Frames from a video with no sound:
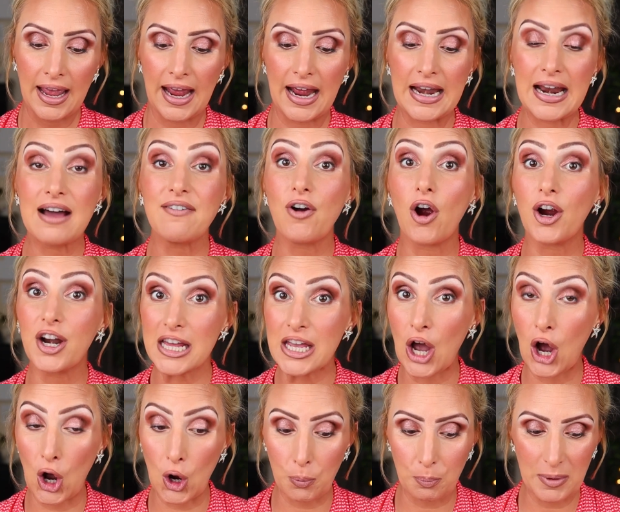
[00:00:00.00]
And I've
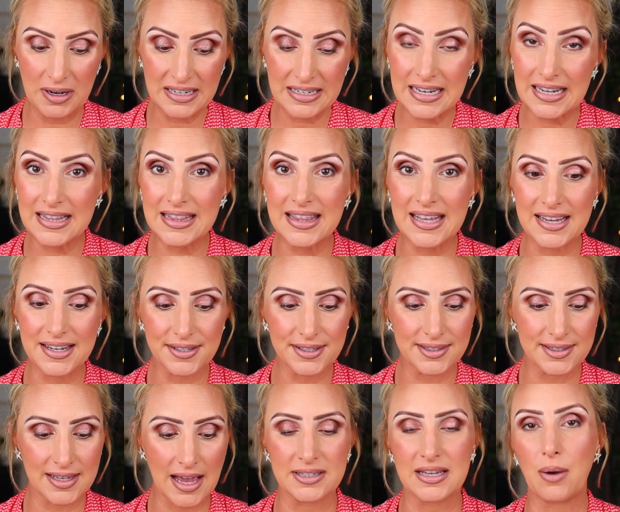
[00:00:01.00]
already opened
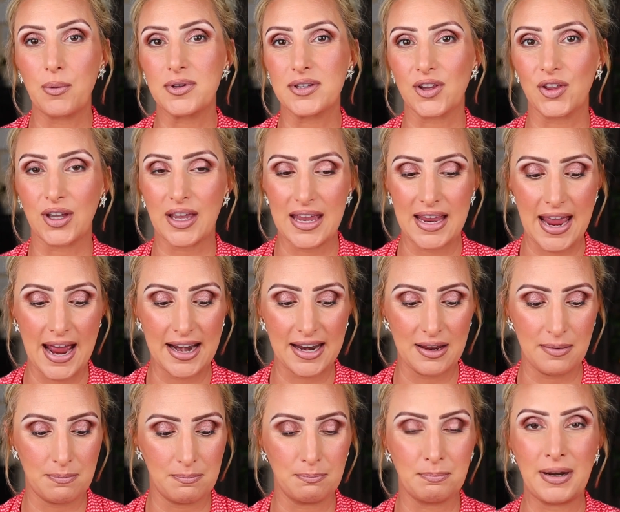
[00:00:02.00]
this because I was looking at
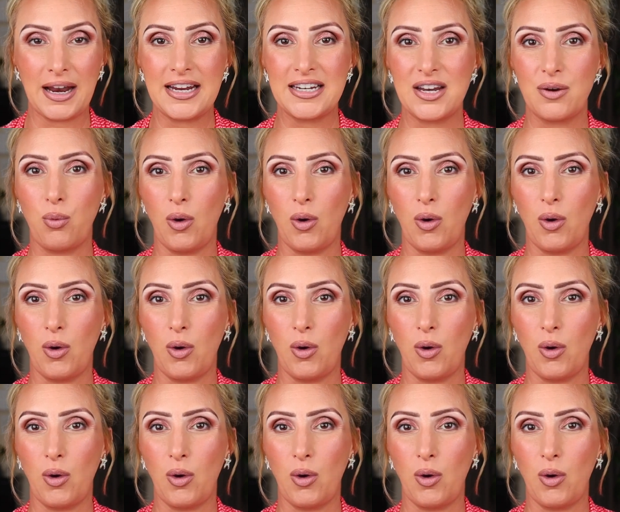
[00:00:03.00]
it, but I did